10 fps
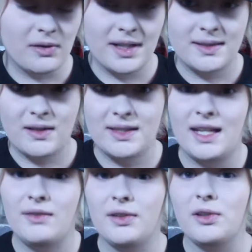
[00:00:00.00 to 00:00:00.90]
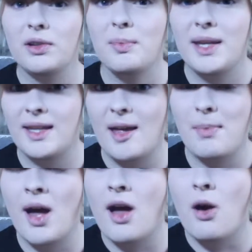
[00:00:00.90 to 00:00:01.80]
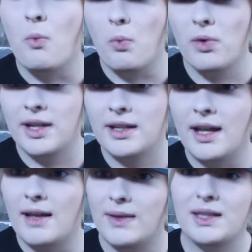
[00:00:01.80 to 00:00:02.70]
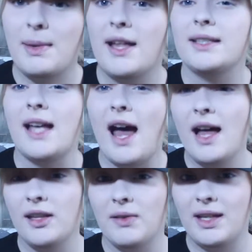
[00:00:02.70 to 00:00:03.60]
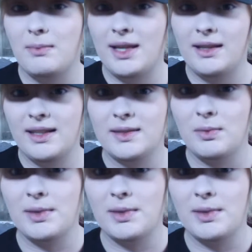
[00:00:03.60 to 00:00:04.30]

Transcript: Renaissance. And if you're going to pick up one of these palettes, I highly recommend this one,